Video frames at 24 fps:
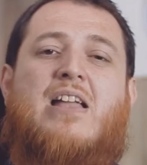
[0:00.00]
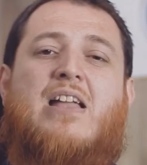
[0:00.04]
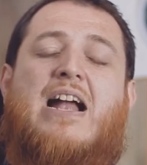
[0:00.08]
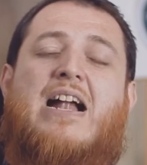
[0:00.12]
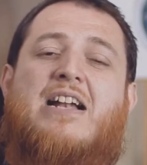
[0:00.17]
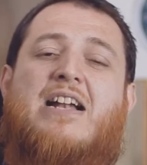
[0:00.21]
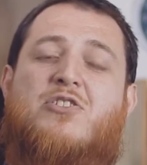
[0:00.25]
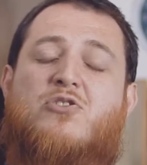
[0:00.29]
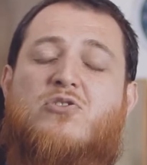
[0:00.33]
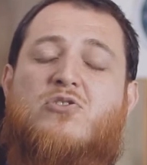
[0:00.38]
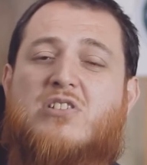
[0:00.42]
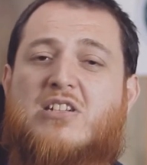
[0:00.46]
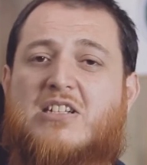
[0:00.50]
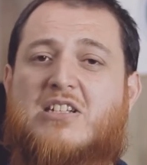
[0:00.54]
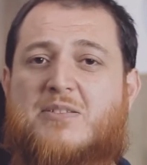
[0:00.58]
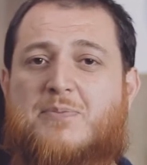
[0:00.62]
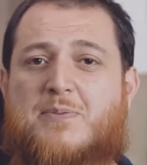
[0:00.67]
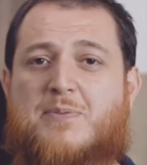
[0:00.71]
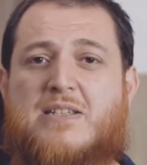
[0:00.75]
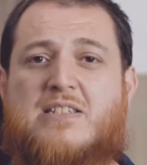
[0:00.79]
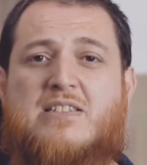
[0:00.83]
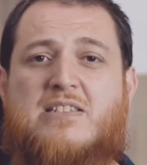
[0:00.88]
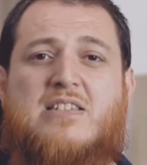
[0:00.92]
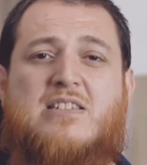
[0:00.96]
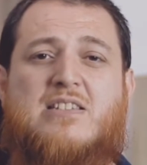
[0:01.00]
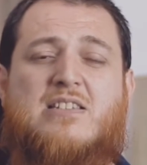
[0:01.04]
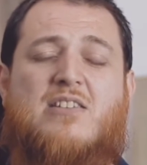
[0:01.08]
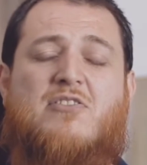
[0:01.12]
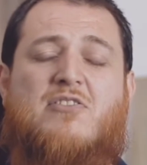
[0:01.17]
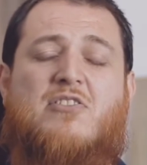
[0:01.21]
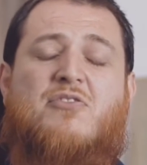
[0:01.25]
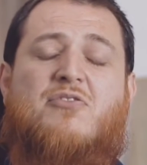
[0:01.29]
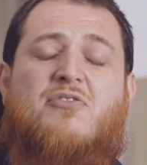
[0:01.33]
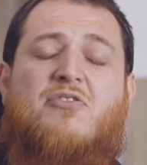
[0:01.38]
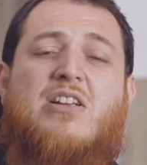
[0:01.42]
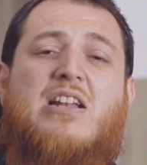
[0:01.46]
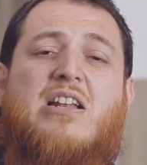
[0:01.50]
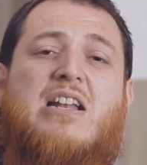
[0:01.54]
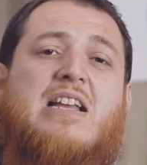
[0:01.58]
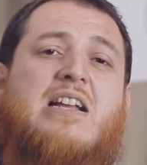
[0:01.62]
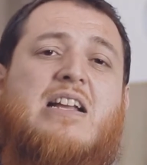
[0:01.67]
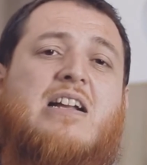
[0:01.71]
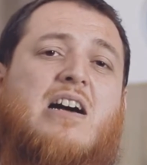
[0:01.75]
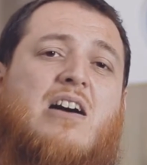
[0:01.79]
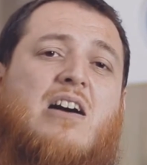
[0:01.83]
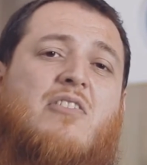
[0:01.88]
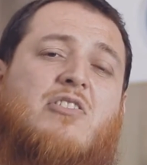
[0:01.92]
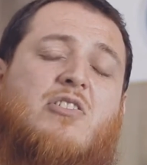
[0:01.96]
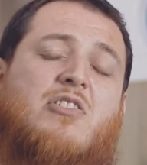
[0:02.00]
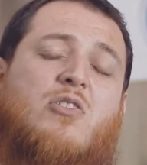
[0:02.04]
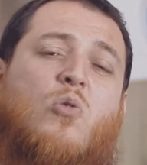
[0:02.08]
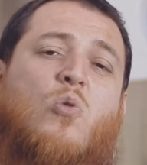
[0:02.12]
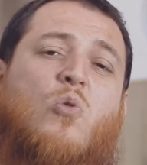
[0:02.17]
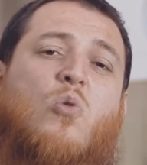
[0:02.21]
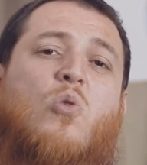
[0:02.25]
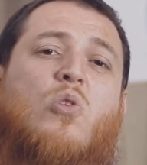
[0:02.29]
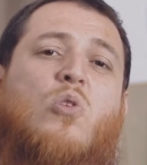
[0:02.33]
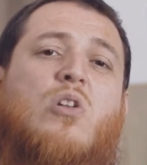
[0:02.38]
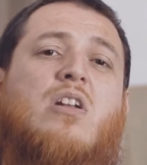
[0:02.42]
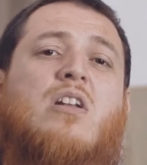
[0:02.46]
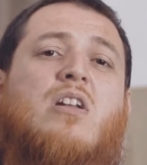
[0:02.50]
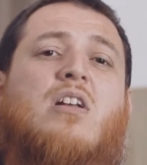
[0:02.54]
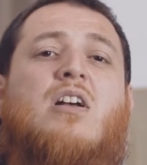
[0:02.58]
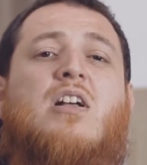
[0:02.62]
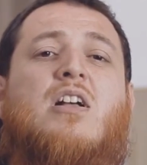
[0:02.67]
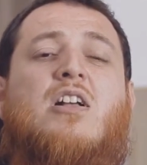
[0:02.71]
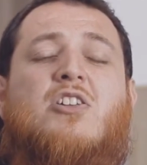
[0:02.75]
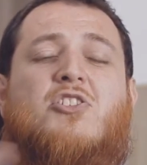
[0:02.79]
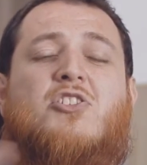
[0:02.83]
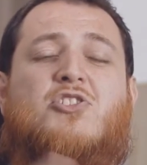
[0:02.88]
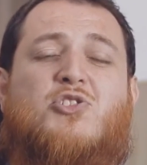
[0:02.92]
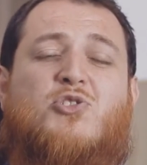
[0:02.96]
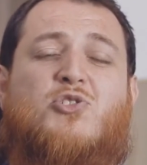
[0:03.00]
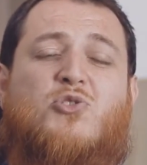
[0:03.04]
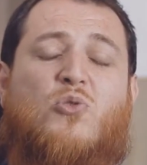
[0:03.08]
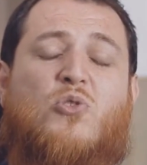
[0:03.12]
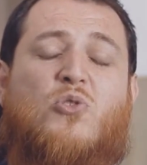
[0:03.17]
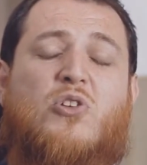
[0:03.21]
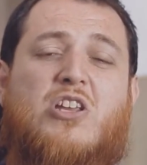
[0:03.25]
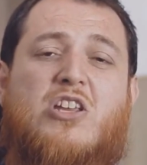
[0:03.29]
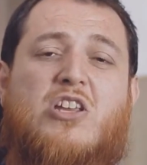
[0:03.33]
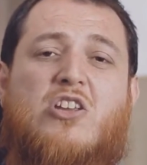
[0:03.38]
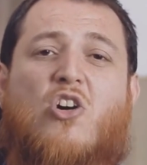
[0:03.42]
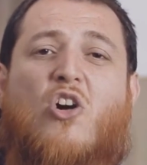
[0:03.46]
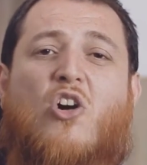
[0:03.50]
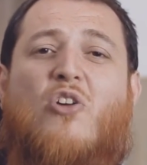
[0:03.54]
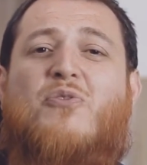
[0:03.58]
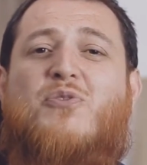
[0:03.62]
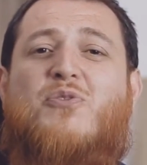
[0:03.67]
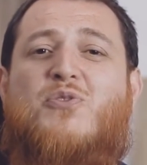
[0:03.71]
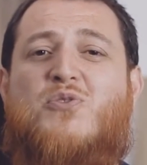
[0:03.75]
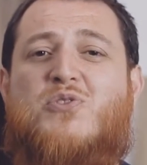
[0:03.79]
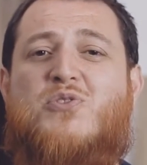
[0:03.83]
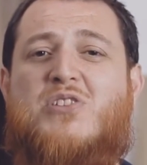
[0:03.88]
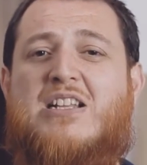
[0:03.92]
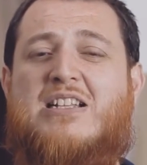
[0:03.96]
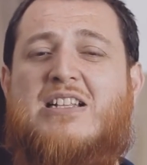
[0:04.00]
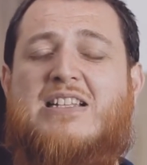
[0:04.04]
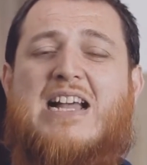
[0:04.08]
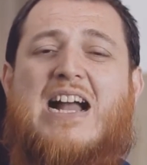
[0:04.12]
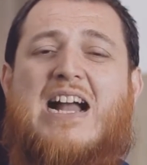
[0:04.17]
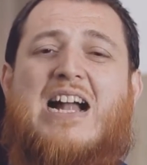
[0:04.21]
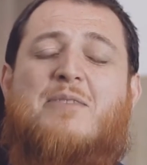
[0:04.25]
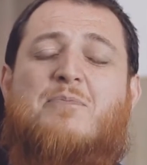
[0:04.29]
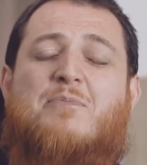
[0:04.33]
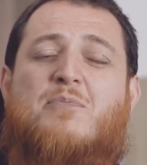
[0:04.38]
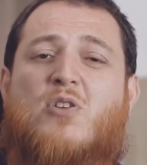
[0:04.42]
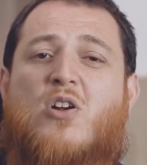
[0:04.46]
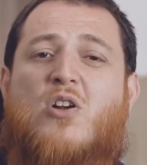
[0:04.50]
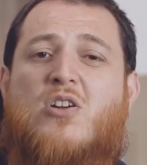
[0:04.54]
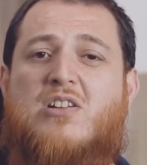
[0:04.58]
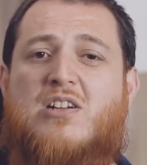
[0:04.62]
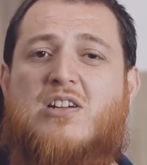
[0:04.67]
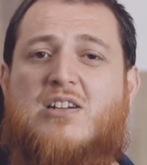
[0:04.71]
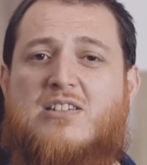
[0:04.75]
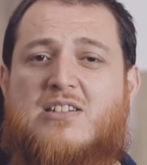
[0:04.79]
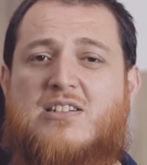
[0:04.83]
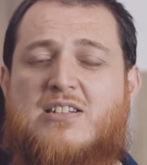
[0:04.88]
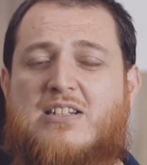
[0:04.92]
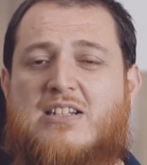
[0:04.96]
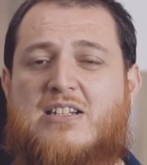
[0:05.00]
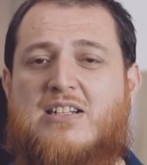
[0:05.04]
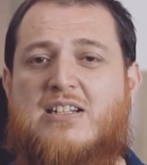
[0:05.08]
and user experience is our feeling our whole story of using that product